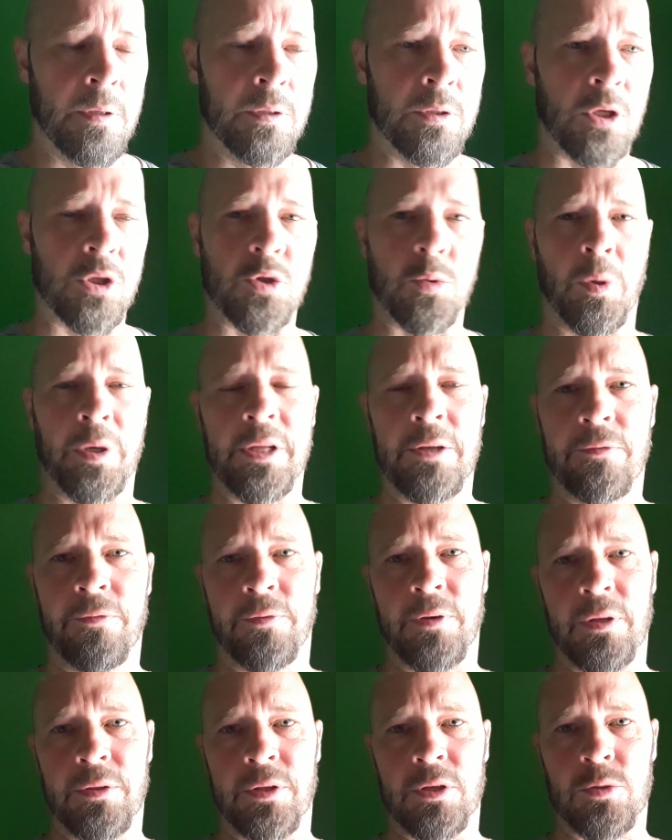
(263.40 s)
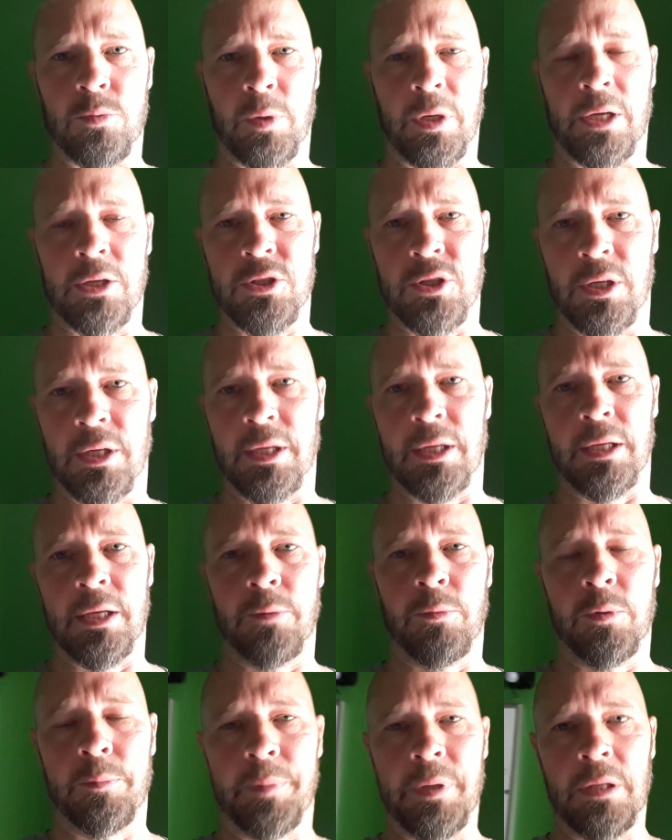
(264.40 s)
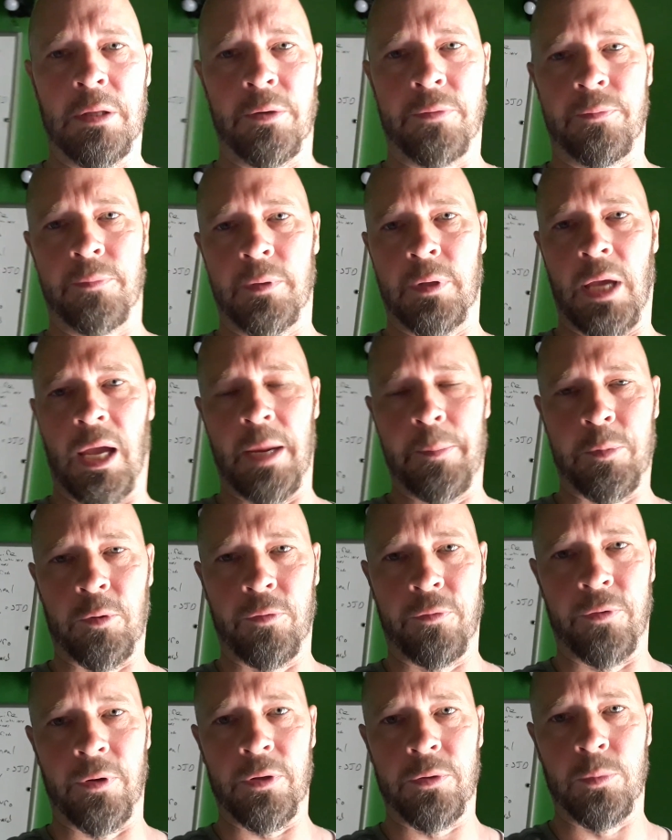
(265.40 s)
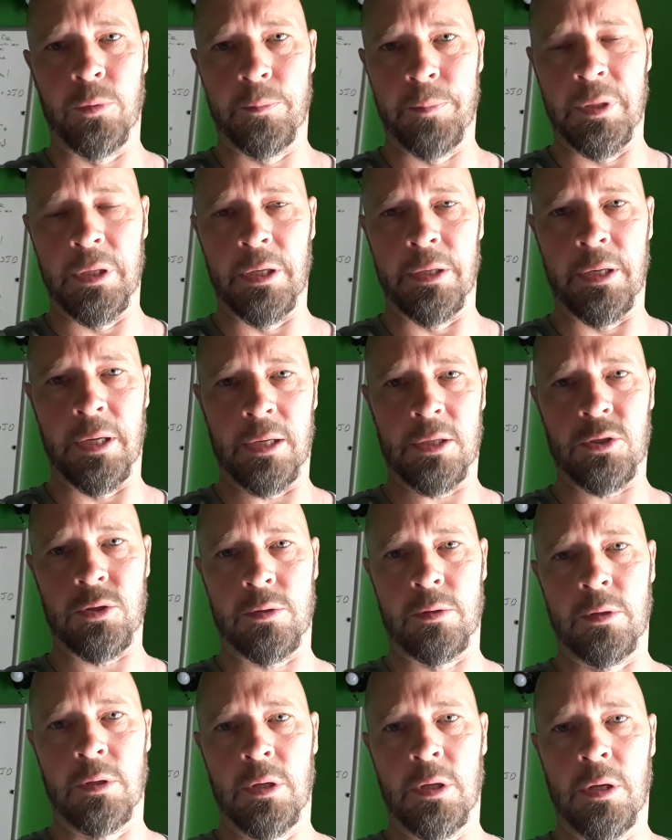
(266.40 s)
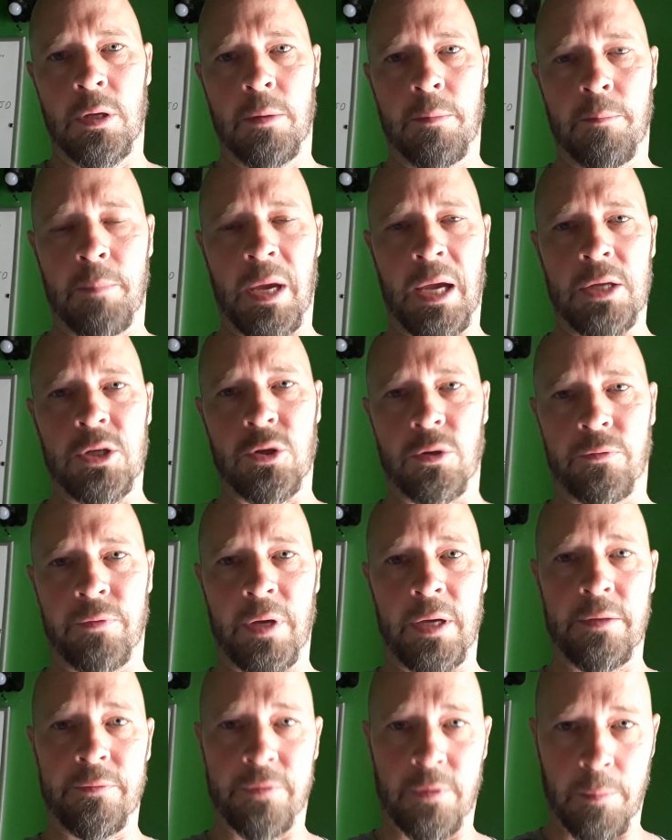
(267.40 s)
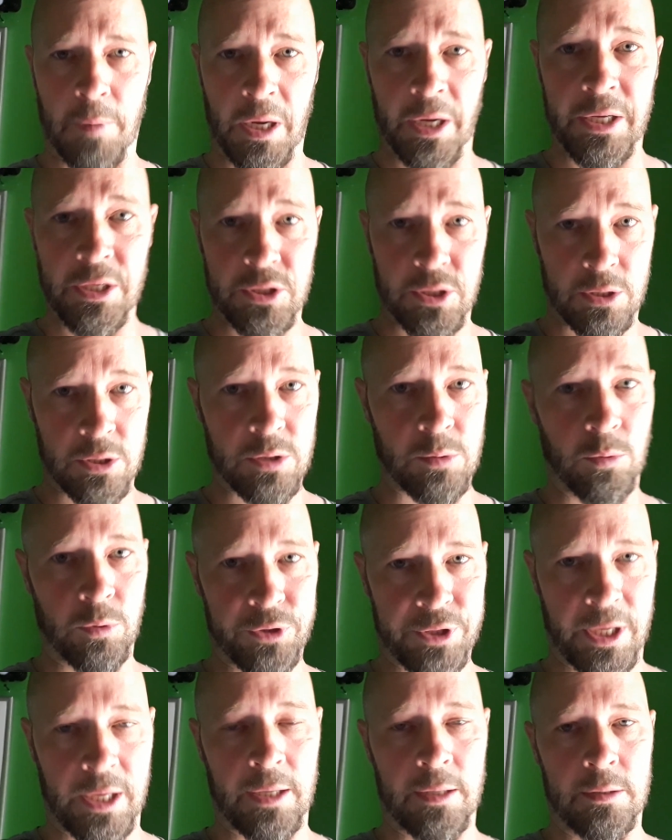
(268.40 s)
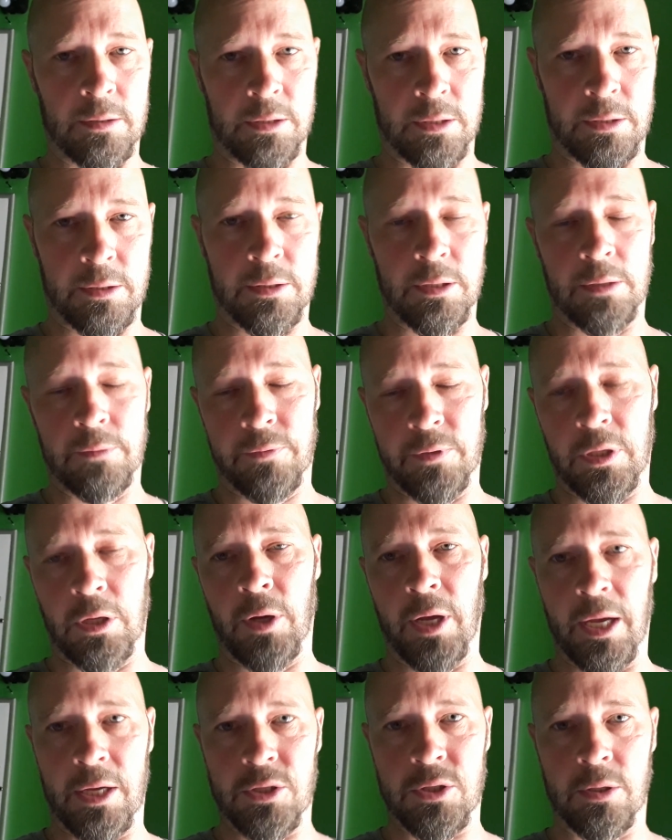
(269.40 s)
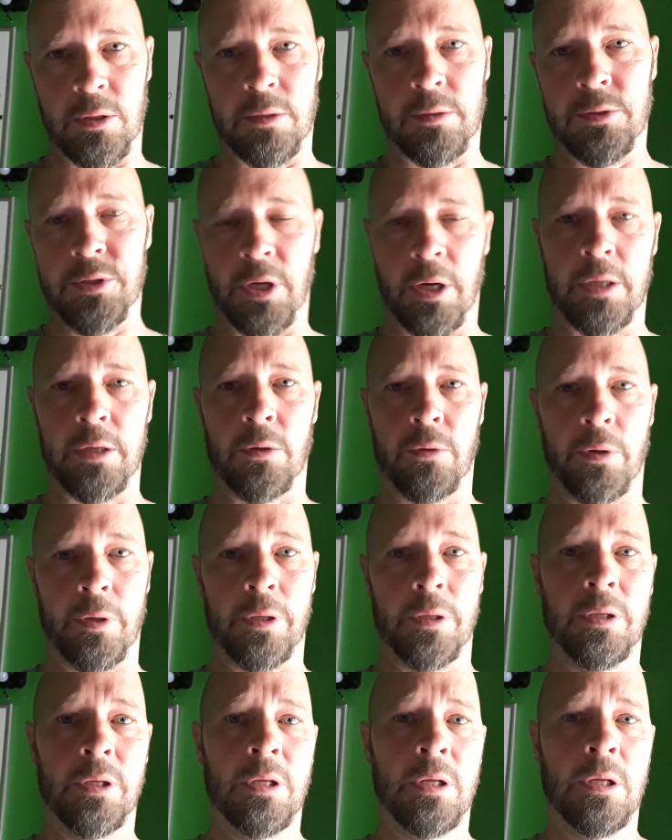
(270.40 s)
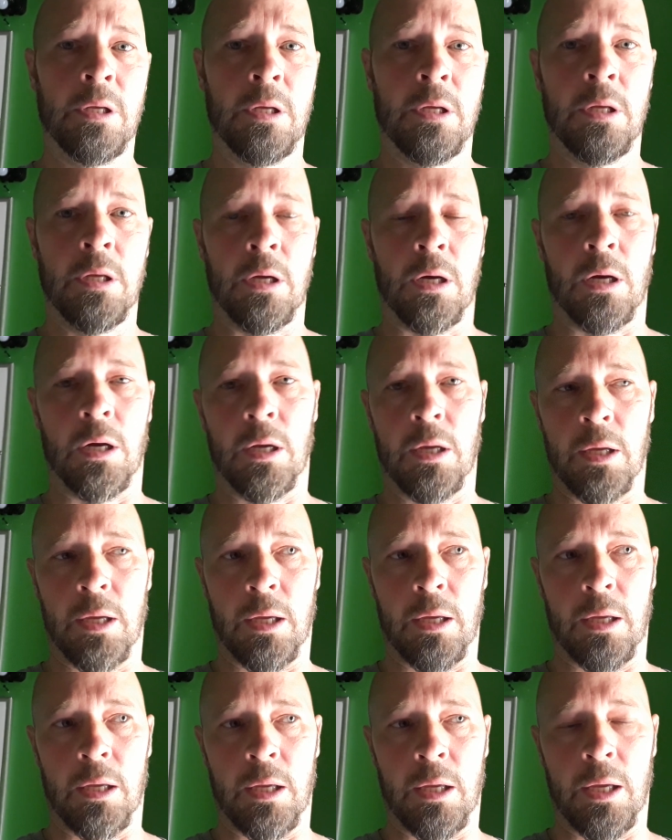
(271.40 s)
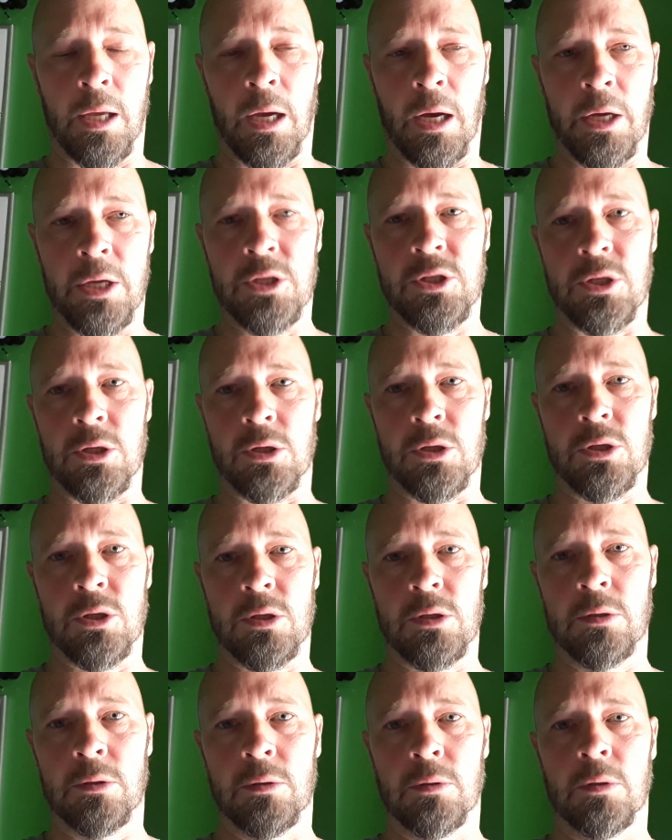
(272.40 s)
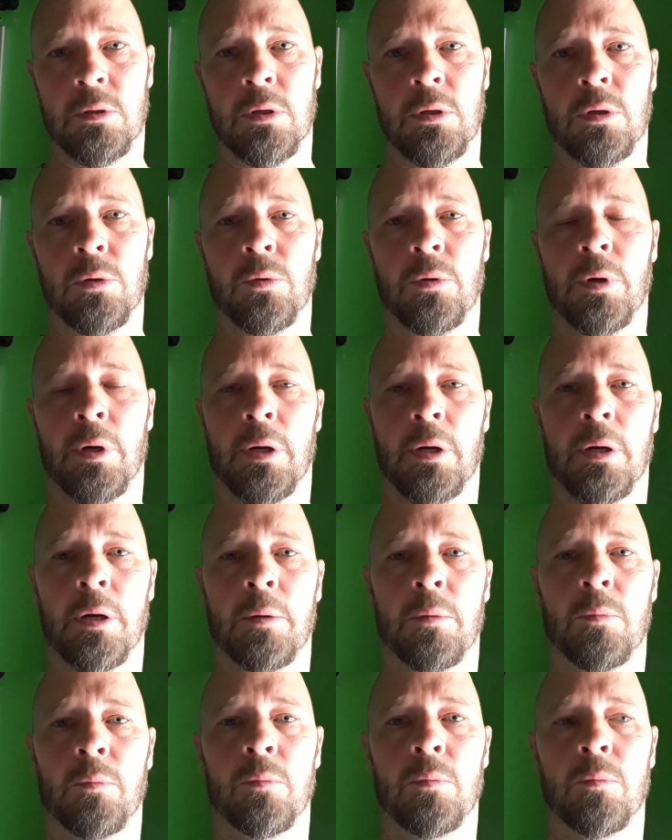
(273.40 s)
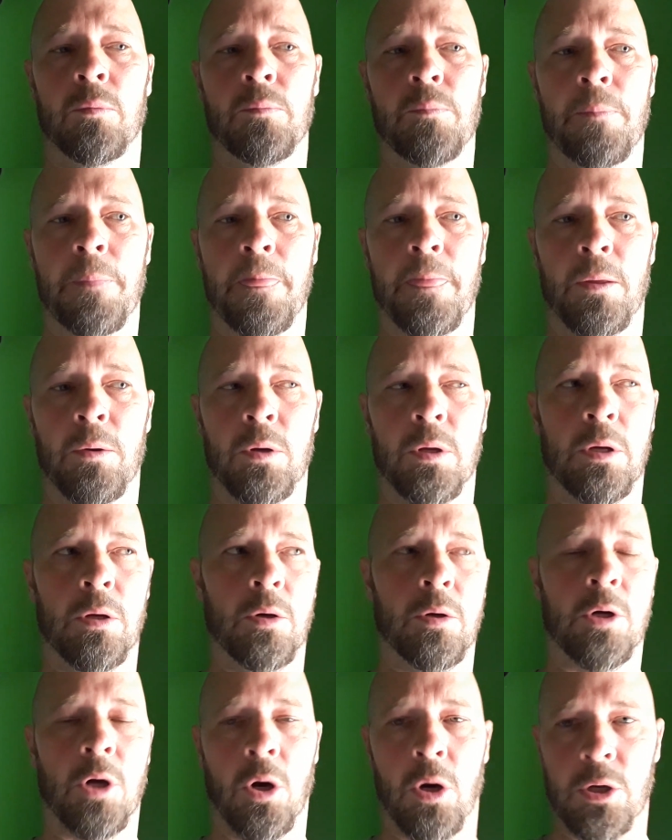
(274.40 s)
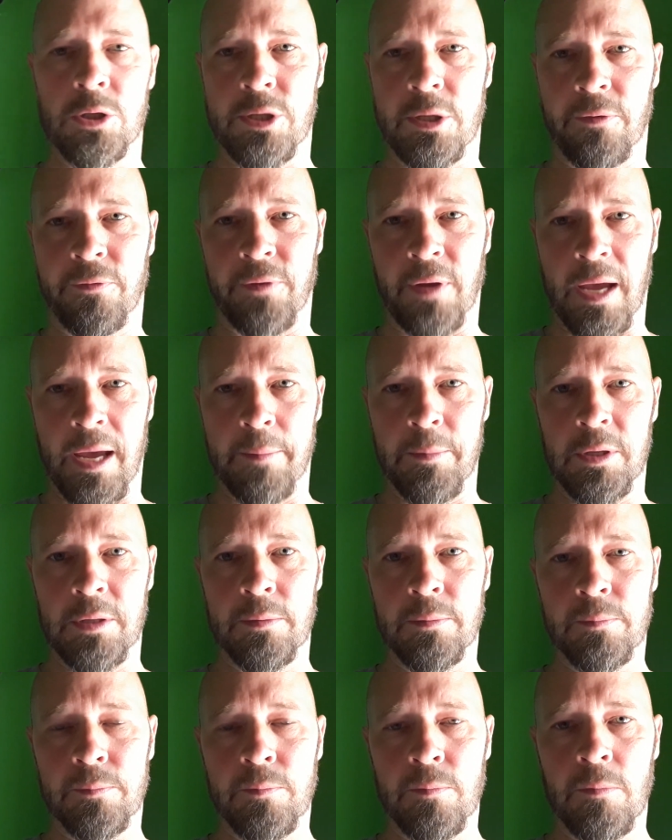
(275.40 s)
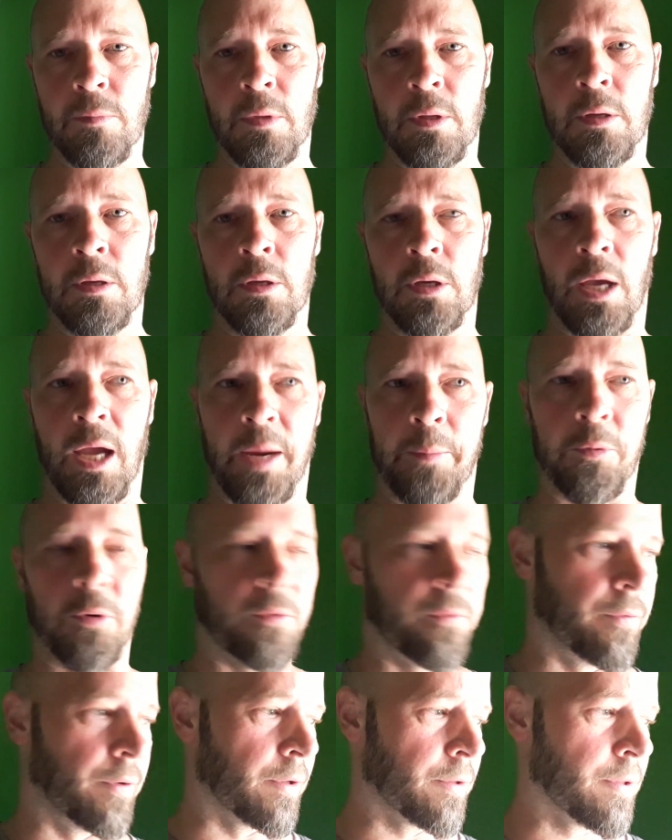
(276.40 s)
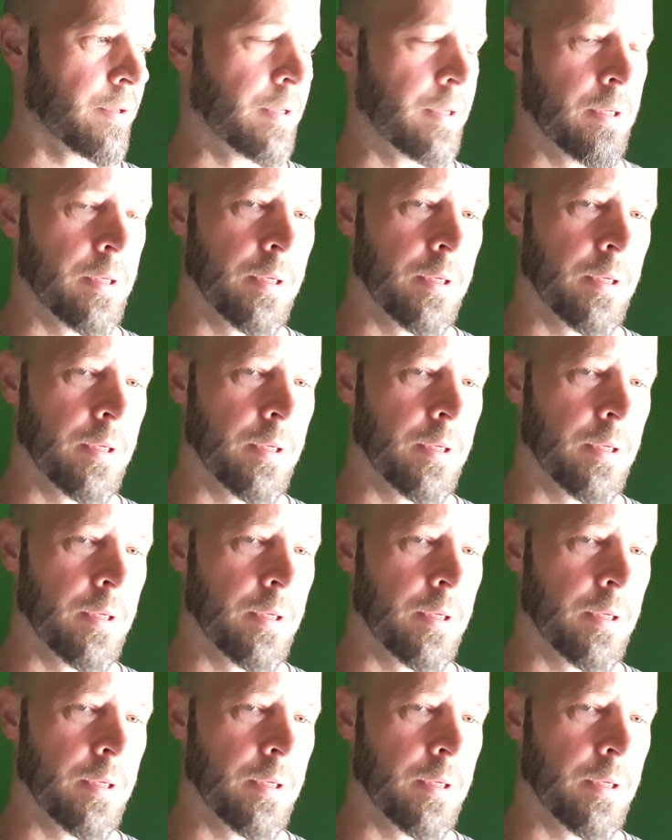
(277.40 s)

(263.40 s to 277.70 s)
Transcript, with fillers: the 25th is when I said that it would be the April 5th would be the next major event from ISIS. We'll take the, the video has the title on it. ISIS. Uh, it'll cause the famine, April 5th.